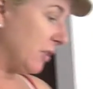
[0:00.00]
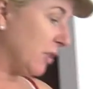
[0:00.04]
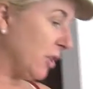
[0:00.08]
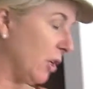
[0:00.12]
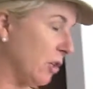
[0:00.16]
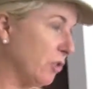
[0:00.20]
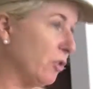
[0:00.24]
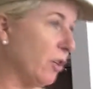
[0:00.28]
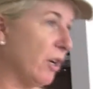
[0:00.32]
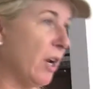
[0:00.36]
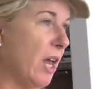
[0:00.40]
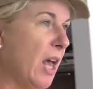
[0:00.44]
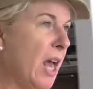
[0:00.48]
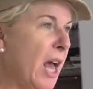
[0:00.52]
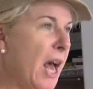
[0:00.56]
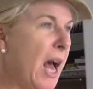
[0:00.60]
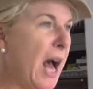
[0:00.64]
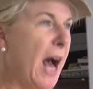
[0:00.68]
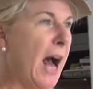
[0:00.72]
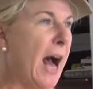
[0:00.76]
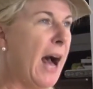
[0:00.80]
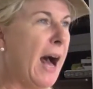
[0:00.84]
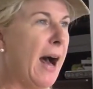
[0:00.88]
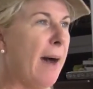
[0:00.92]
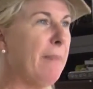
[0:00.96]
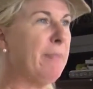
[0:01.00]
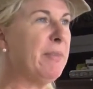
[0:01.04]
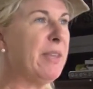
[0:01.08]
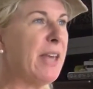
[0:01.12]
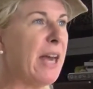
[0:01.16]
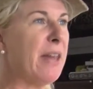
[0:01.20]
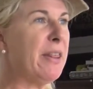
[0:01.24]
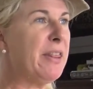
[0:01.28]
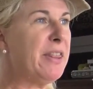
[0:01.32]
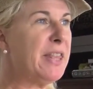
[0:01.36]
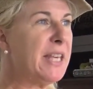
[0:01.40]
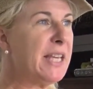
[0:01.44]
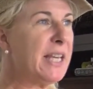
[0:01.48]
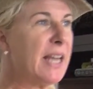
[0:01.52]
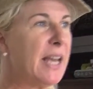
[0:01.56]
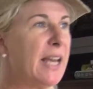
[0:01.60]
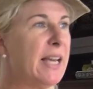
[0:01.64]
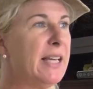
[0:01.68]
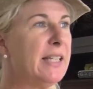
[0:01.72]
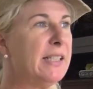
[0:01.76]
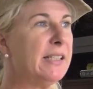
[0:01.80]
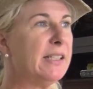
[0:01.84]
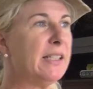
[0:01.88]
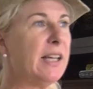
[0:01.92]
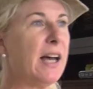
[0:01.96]
to soldier on. The other thing
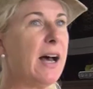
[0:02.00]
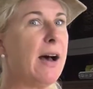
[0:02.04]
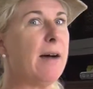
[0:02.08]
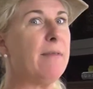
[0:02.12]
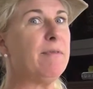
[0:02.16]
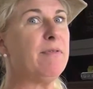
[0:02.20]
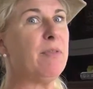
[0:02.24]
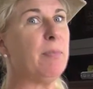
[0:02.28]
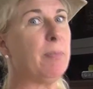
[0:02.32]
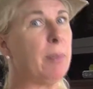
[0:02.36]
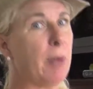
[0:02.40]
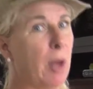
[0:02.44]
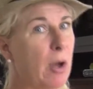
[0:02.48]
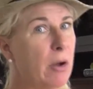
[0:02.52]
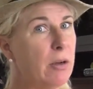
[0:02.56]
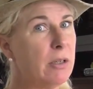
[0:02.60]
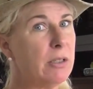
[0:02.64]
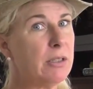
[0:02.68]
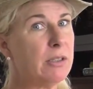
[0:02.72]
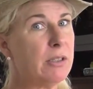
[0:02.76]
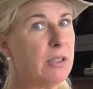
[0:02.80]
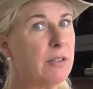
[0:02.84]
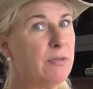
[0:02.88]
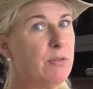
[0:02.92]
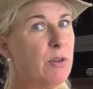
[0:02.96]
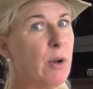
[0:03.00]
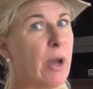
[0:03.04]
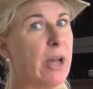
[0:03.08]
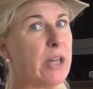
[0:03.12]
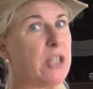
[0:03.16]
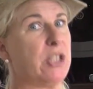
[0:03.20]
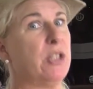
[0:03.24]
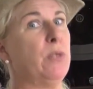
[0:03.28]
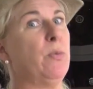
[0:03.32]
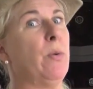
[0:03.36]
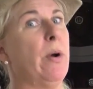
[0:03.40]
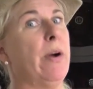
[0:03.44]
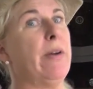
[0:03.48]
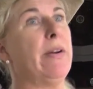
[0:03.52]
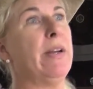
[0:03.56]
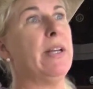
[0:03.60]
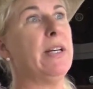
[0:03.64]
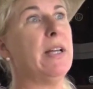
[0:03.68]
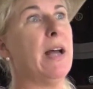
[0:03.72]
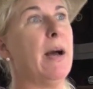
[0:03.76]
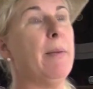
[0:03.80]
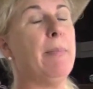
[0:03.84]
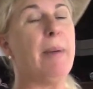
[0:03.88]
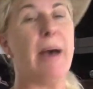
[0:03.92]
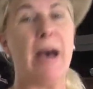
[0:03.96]
is, for blokes, if you're actually
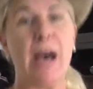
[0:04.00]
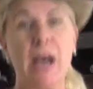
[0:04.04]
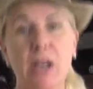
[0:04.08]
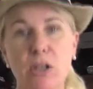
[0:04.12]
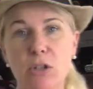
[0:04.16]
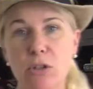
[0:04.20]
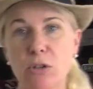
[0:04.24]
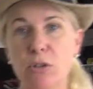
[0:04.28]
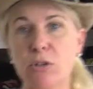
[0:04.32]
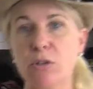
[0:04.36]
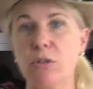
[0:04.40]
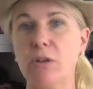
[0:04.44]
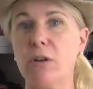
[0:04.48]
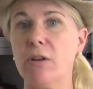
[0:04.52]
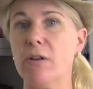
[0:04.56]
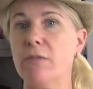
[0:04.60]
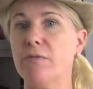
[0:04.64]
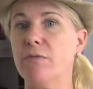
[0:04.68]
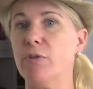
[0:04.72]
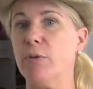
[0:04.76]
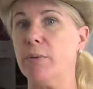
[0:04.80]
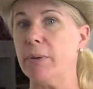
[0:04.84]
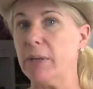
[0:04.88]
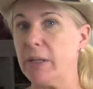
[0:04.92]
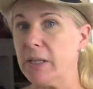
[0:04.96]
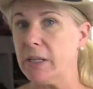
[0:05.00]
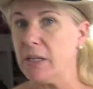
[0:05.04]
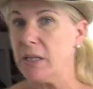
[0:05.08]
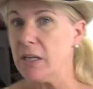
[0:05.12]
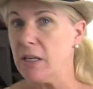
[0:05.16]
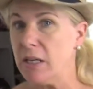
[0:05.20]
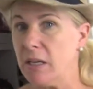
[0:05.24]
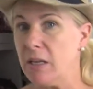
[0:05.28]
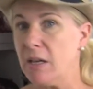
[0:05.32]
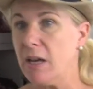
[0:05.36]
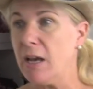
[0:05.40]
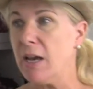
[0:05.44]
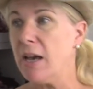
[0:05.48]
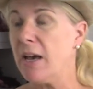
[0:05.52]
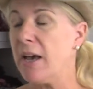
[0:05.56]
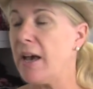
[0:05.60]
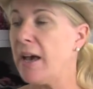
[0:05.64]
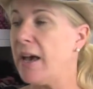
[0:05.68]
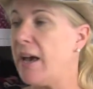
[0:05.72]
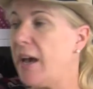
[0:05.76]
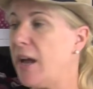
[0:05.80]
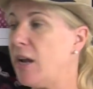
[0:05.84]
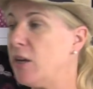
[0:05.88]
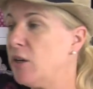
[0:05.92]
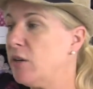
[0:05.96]
worried about your virility
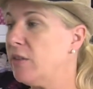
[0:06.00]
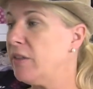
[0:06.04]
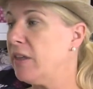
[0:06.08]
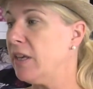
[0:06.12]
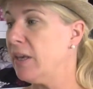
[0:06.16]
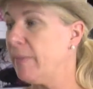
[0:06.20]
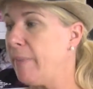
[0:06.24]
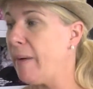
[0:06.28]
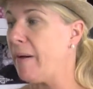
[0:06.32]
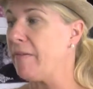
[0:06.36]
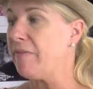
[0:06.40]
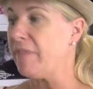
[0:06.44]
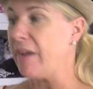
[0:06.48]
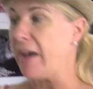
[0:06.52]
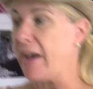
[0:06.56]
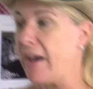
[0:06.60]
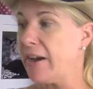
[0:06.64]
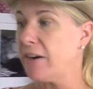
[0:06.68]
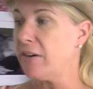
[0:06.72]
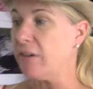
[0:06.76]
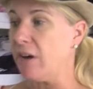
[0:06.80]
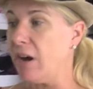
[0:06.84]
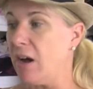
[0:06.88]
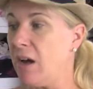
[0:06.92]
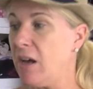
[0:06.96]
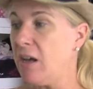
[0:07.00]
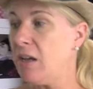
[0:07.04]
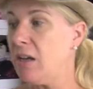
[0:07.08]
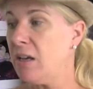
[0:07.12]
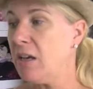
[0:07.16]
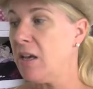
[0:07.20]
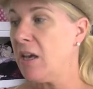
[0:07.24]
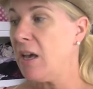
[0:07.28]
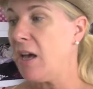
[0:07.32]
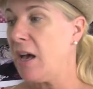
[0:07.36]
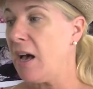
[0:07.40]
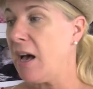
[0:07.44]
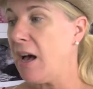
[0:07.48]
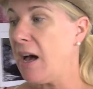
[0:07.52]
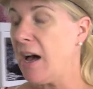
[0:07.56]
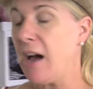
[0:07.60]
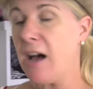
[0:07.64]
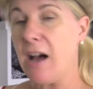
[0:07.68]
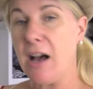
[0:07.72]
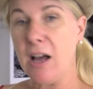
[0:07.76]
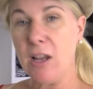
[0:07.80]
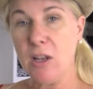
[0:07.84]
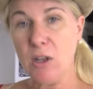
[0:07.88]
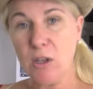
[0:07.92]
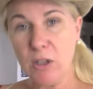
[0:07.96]
and you're thinking about Viagra,
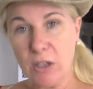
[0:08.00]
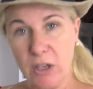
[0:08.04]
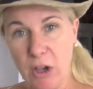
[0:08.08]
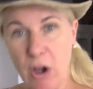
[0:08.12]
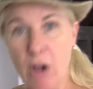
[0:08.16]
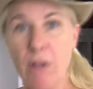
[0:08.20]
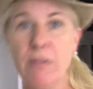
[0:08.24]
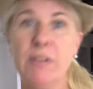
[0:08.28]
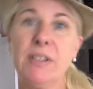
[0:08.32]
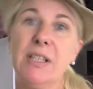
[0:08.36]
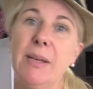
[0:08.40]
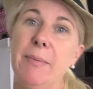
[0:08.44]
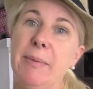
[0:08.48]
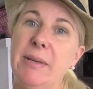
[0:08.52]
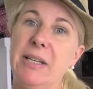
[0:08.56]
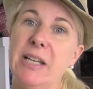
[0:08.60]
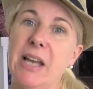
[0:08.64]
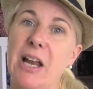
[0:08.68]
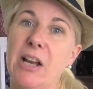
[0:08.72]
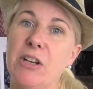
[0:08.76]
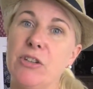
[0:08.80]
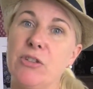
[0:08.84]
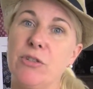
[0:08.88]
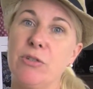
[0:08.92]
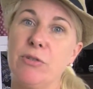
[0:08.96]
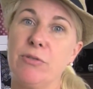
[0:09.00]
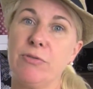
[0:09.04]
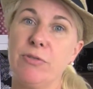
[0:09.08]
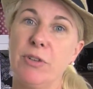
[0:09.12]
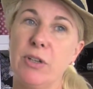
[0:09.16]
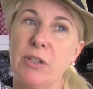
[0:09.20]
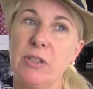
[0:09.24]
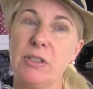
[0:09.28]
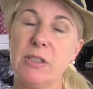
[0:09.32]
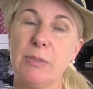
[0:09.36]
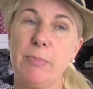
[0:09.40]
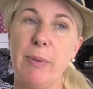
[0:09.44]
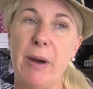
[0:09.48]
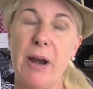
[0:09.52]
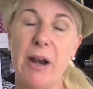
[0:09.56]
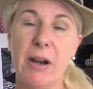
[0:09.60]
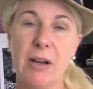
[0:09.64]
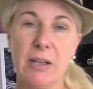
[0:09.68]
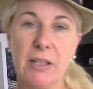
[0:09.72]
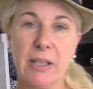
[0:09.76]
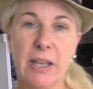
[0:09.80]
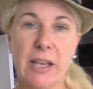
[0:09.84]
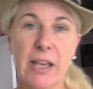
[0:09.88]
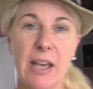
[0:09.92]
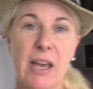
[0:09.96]
go for something natural first.
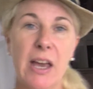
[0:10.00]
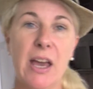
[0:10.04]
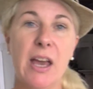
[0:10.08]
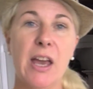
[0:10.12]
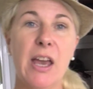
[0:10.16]
Apparently,